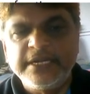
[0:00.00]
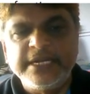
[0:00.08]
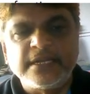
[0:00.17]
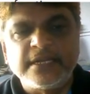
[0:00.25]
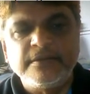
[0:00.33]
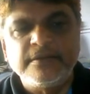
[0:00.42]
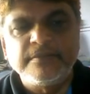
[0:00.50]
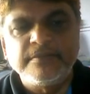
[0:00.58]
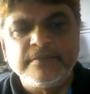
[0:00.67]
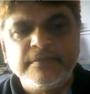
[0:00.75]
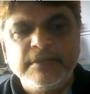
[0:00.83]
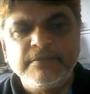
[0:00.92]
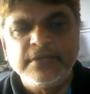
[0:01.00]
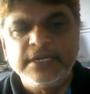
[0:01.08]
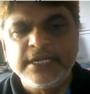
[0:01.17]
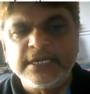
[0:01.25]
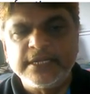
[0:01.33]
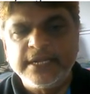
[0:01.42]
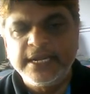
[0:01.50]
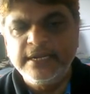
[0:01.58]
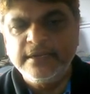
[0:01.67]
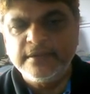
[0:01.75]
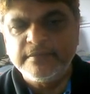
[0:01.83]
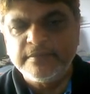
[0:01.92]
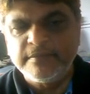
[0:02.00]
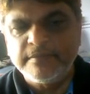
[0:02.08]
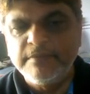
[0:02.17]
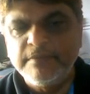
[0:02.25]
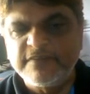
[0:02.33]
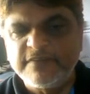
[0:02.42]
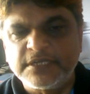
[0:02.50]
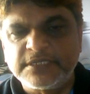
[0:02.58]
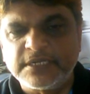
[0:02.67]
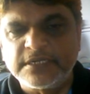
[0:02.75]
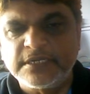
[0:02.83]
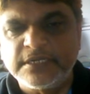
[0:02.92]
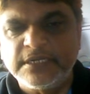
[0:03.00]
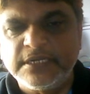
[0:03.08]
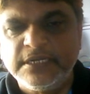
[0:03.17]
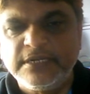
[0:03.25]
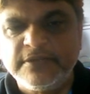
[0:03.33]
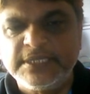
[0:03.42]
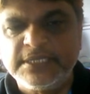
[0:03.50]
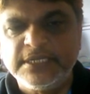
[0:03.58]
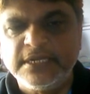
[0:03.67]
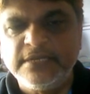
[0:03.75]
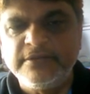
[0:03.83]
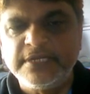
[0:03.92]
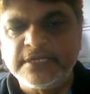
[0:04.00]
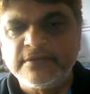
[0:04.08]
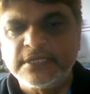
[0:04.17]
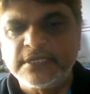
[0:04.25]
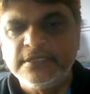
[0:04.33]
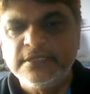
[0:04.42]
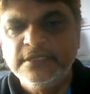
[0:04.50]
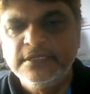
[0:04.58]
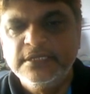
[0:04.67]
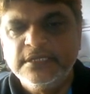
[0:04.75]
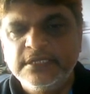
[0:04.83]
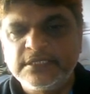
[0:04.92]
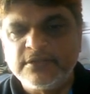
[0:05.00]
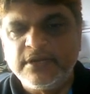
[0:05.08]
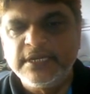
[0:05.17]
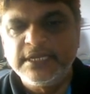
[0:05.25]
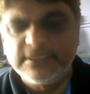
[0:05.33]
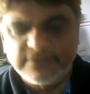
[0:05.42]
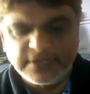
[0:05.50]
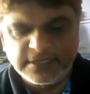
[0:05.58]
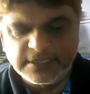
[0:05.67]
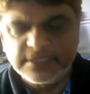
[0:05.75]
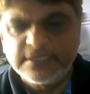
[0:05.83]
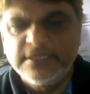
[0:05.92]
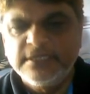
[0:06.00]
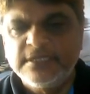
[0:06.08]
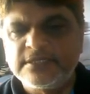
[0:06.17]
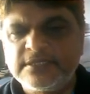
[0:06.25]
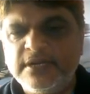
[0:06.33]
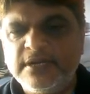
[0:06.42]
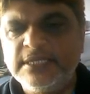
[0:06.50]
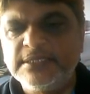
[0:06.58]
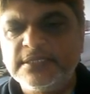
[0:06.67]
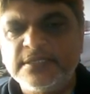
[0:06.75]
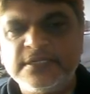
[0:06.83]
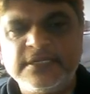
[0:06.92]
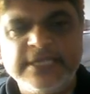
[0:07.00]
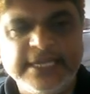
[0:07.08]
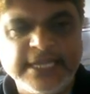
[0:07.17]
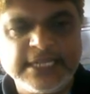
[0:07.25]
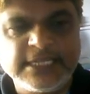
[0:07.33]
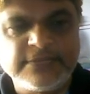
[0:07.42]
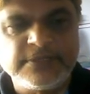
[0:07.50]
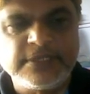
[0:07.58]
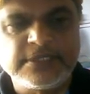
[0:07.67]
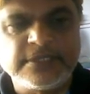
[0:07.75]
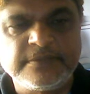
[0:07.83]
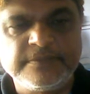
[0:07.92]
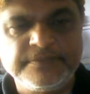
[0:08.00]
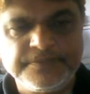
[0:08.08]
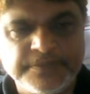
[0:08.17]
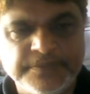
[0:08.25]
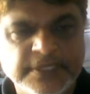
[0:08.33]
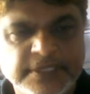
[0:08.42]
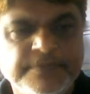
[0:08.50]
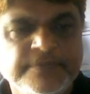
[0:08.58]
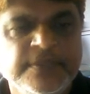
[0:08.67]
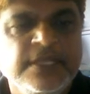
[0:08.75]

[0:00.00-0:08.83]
member function into a single unit. Okay, is called as what? Is called as data encapsulation. Okay. Next what we have? Next concept is